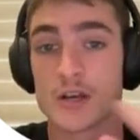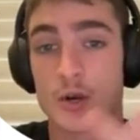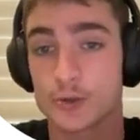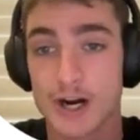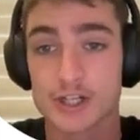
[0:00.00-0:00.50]
no
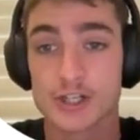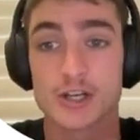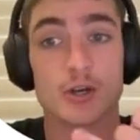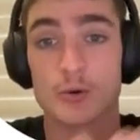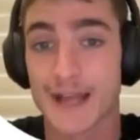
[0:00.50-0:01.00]
traction,
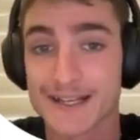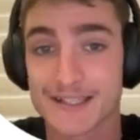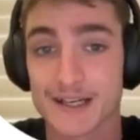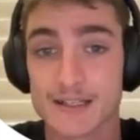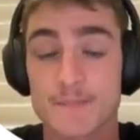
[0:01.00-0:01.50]
no case
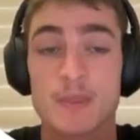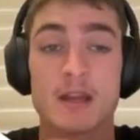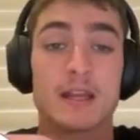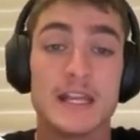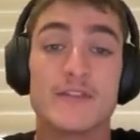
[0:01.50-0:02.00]
studies,
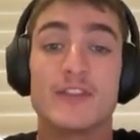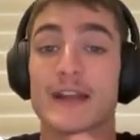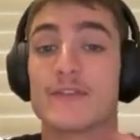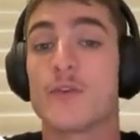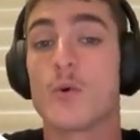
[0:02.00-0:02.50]
if
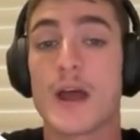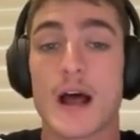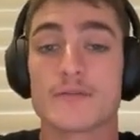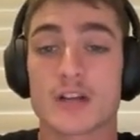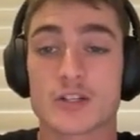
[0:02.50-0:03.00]
they fall
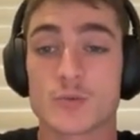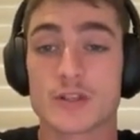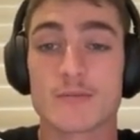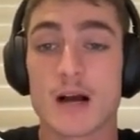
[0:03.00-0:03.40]
out of touch with the